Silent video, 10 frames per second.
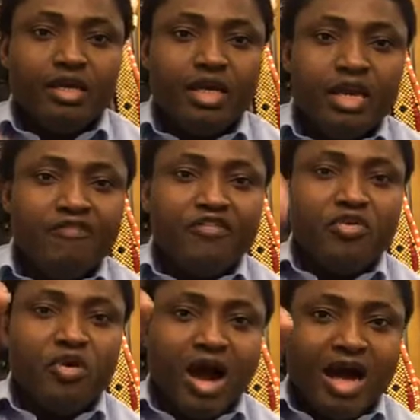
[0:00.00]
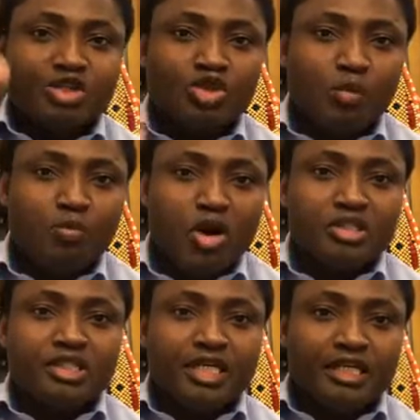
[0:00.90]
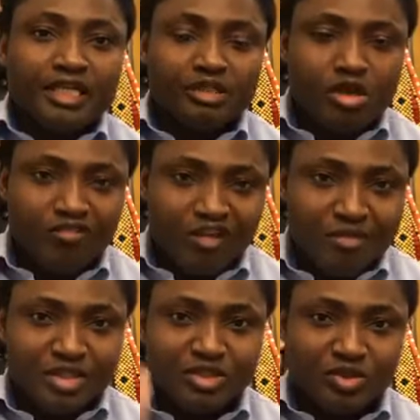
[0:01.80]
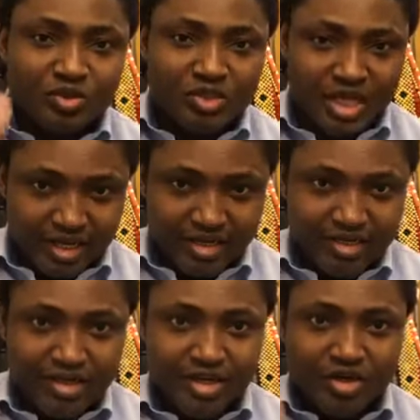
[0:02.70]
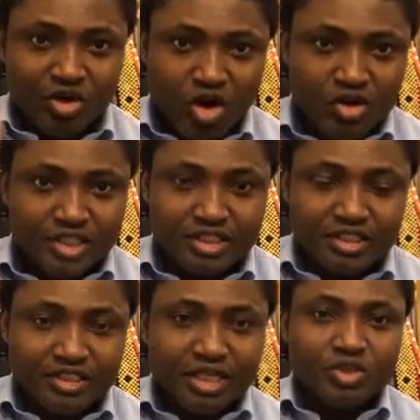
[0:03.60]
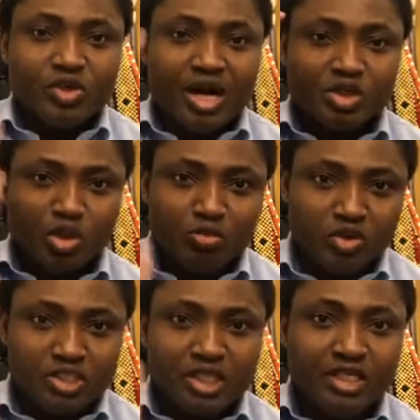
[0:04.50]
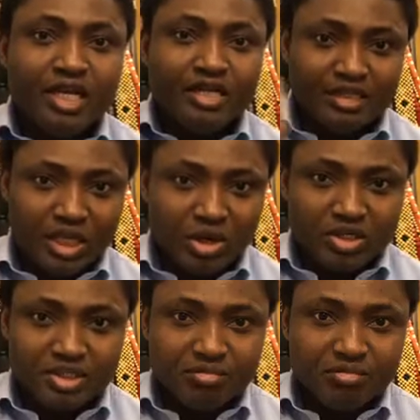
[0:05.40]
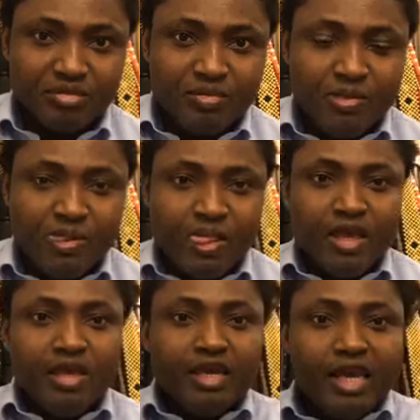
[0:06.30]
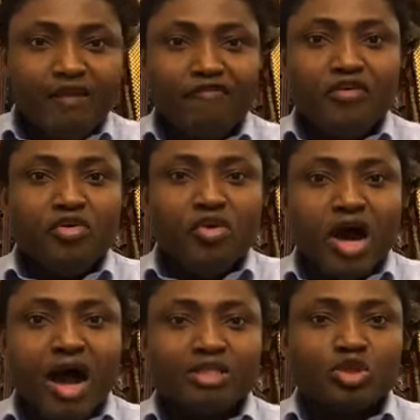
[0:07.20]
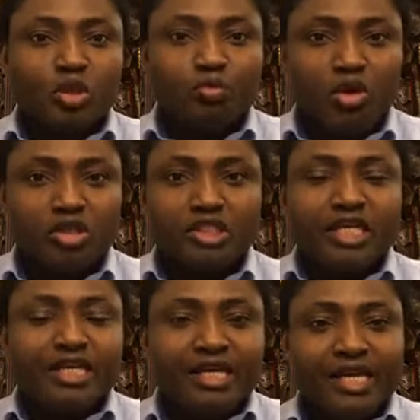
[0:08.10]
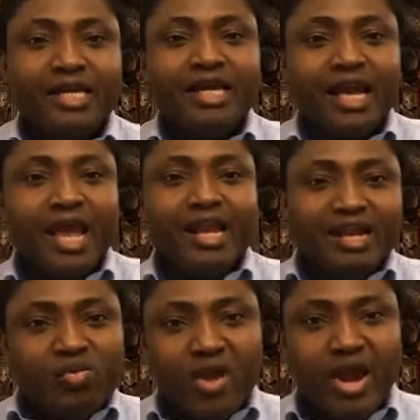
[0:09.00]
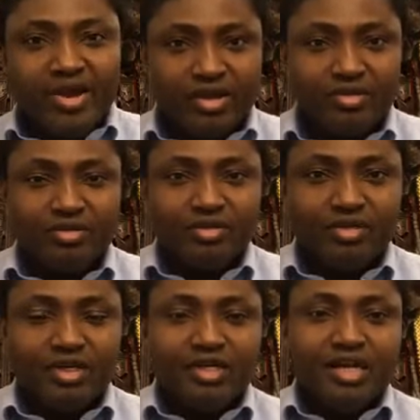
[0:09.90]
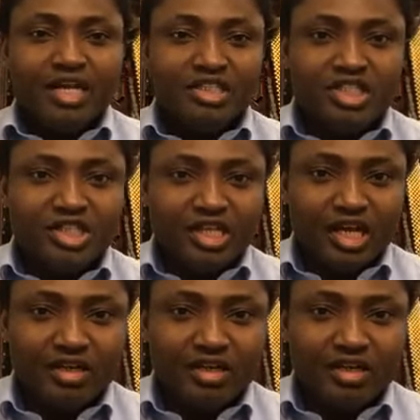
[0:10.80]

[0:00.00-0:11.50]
if you are supporting this government today, know it that you are supporting terrorism. If you are supporting in any way Nigeria,